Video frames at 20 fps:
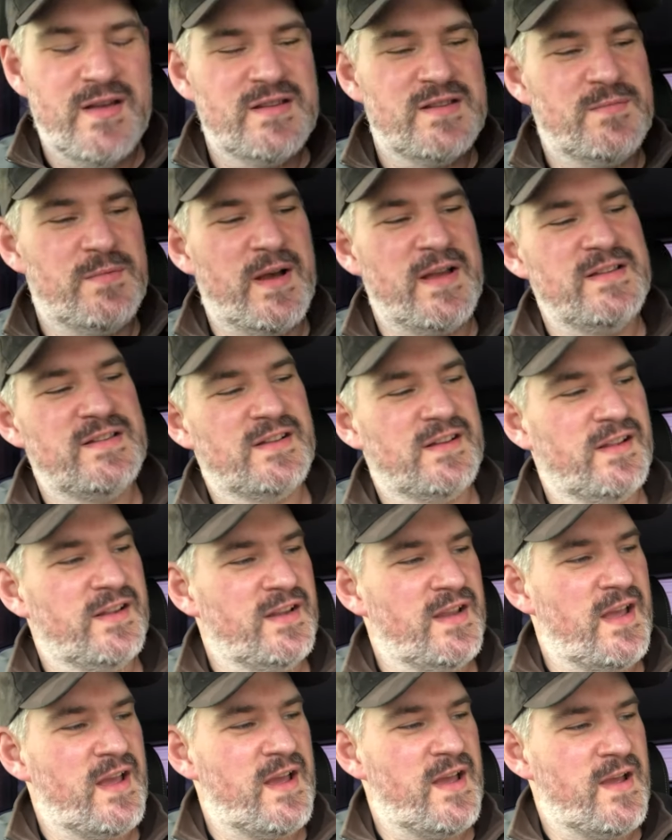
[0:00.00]

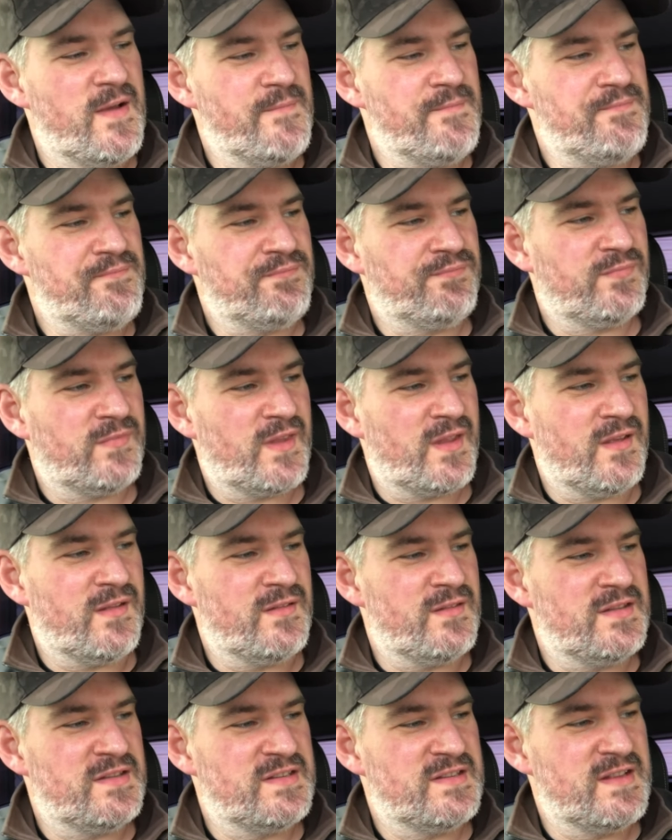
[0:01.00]
basically,
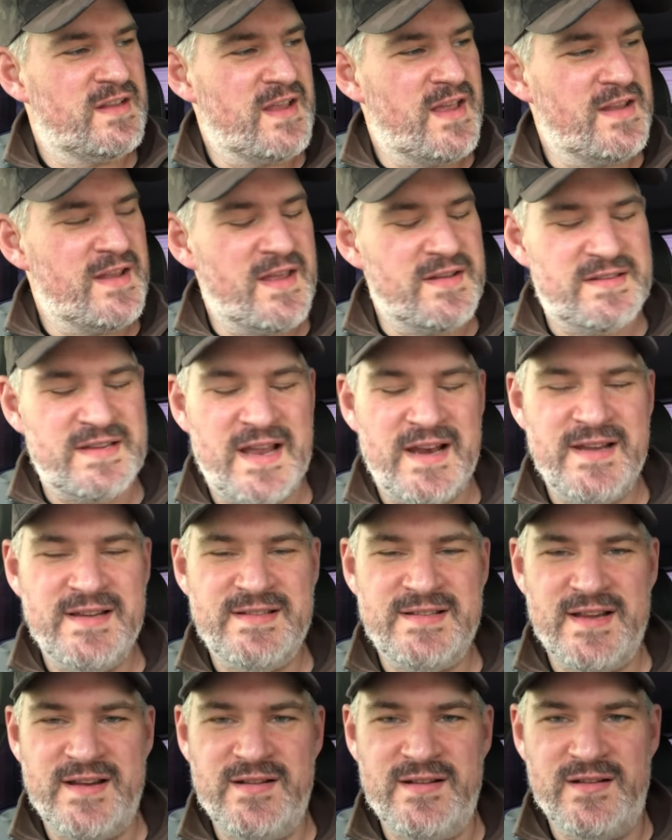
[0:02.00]
this is a
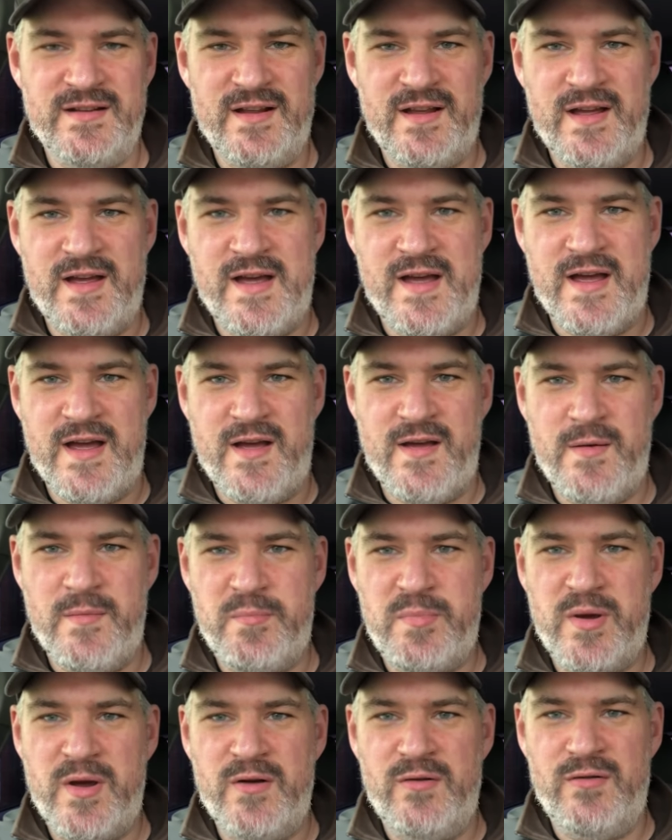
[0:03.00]
Telesyn
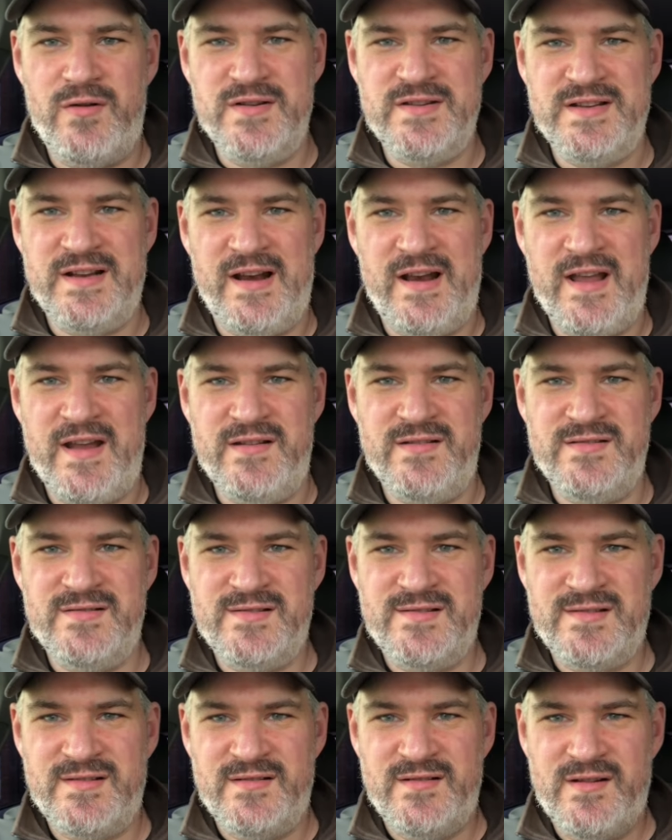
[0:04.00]
polarizing
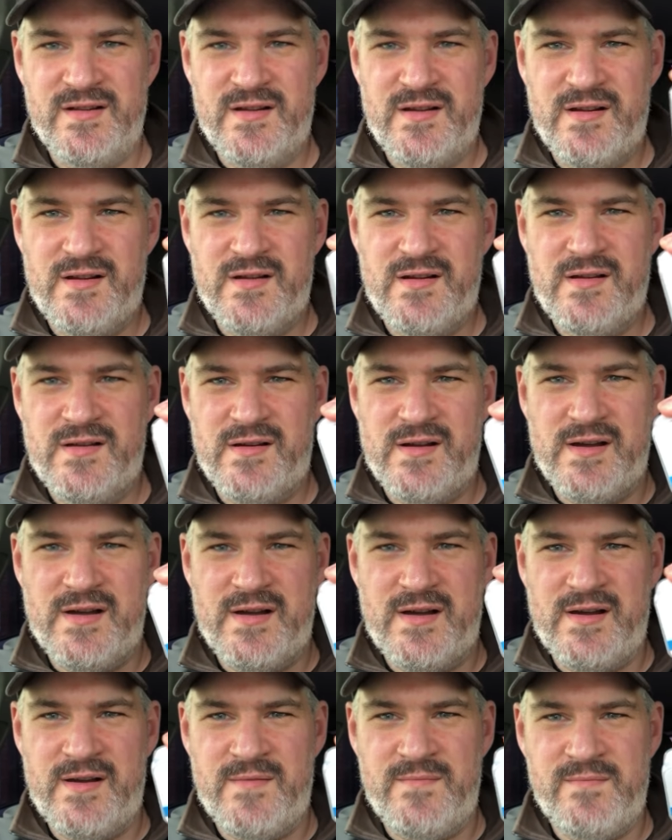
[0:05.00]
lens,
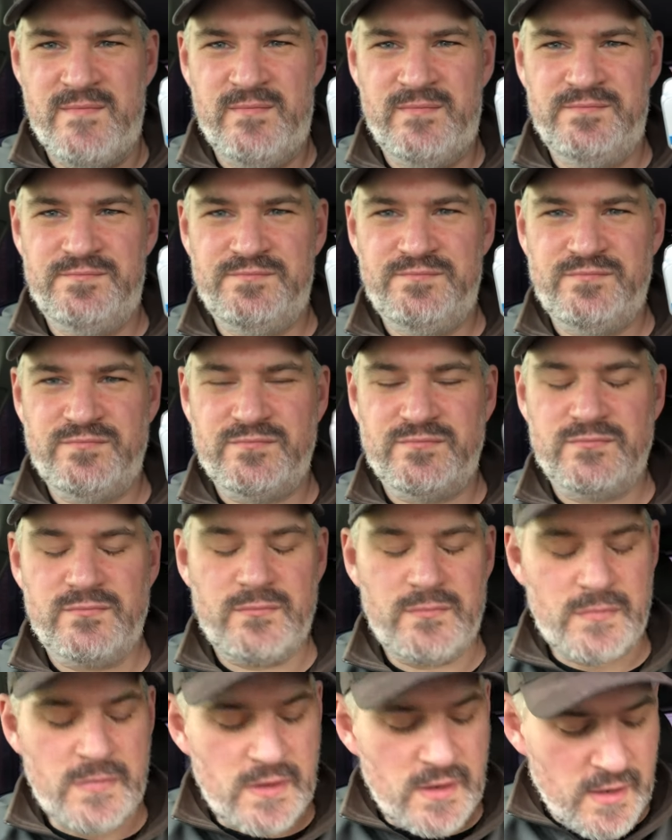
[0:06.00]
and
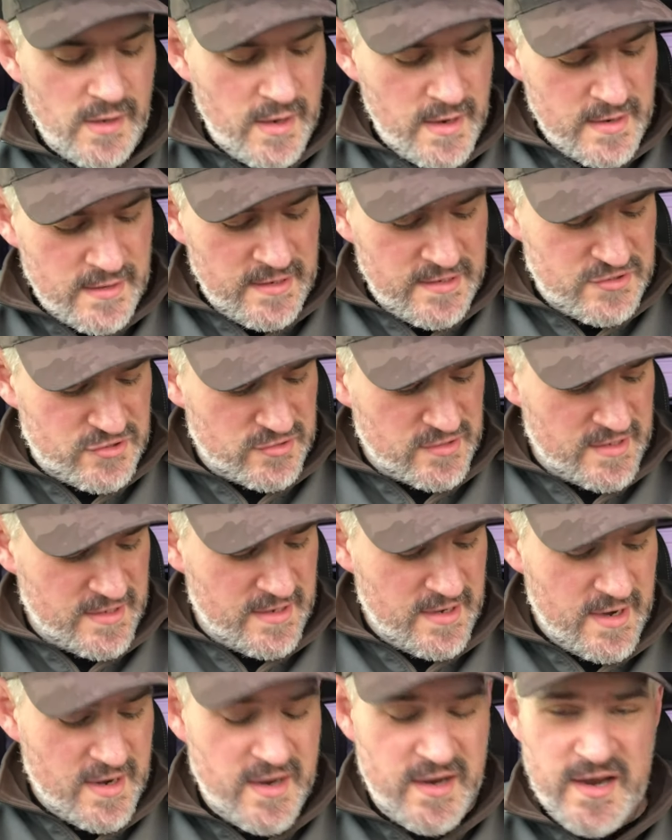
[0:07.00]

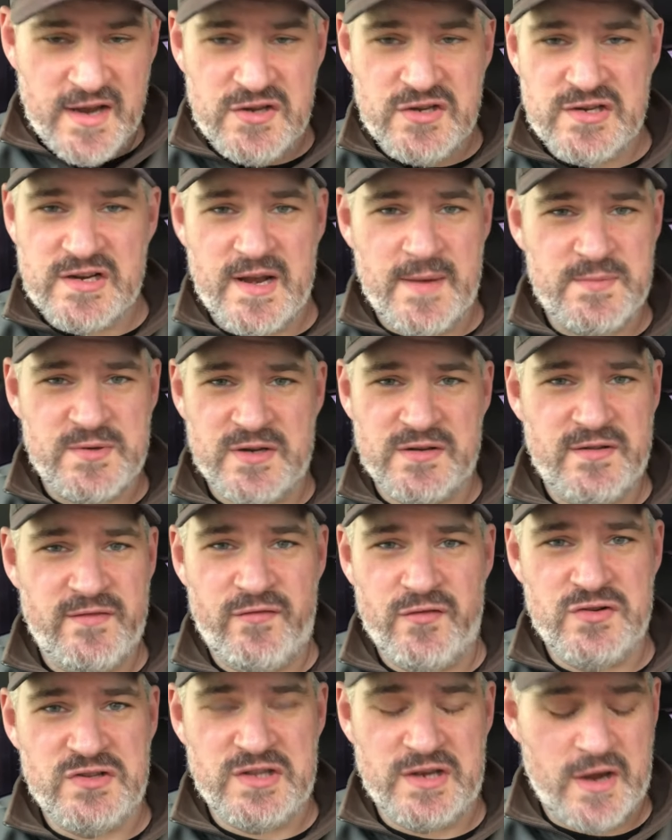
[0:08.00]
literally it just clips onto the
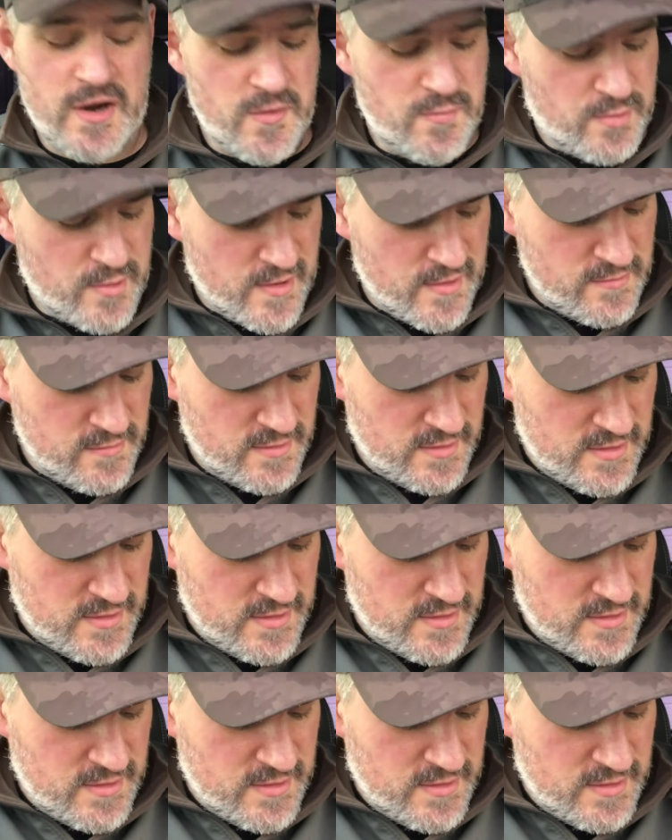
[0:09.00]
front of the GoPro,